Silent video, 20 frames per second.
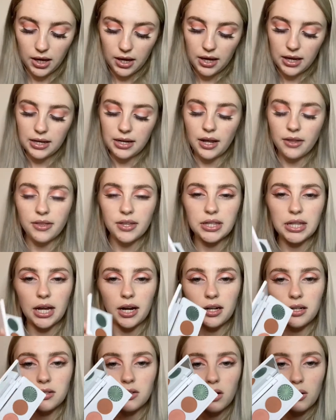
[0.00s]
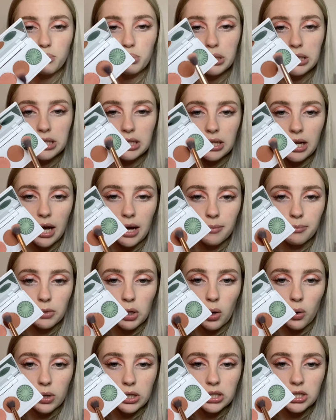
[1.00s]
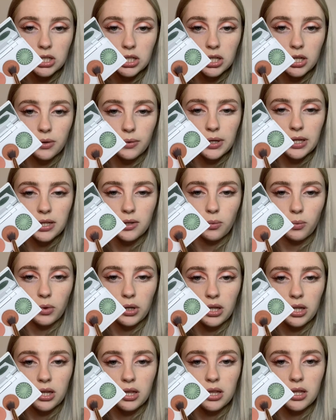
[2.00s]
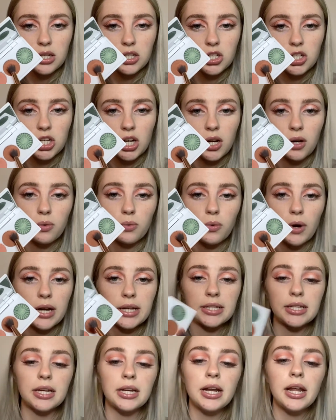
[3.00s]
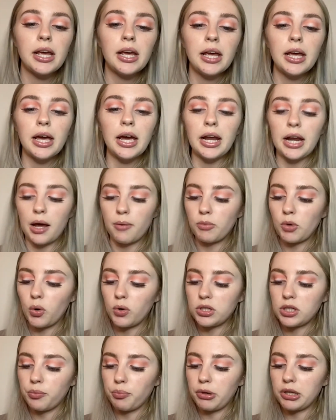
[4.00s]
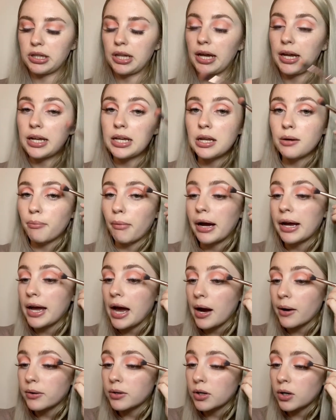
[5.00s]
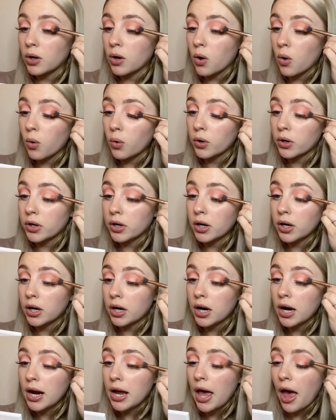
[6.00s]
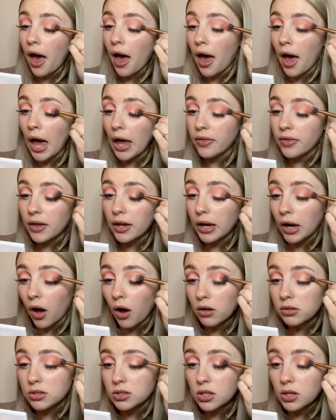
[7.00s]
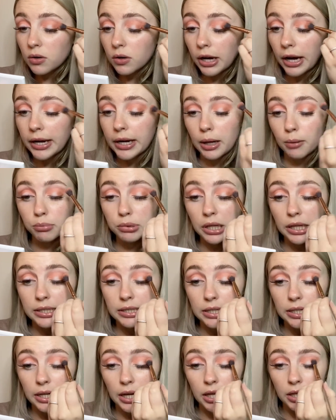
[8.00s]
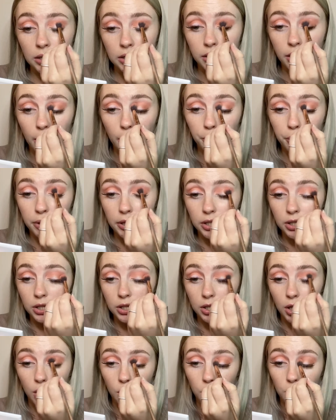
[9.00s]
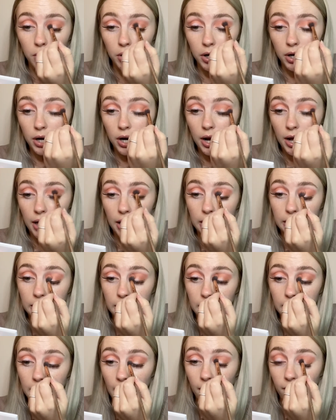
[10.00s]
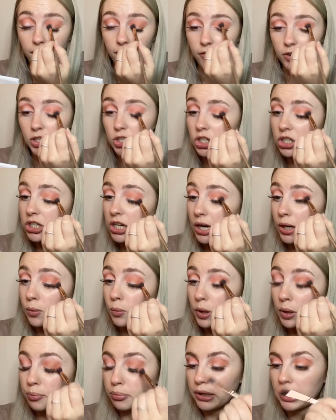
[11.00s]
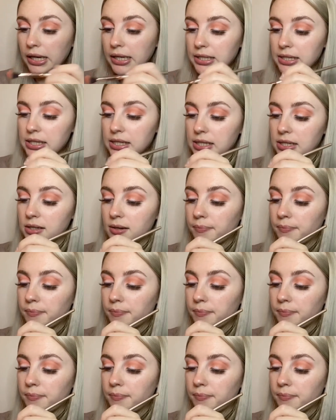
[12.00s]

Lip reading: Now that that is all blended, I'm going to go in with the shade Raisin, and I'm going to put that in my outer corner and then also kind of blend it a little bit lower than that first shade we placed.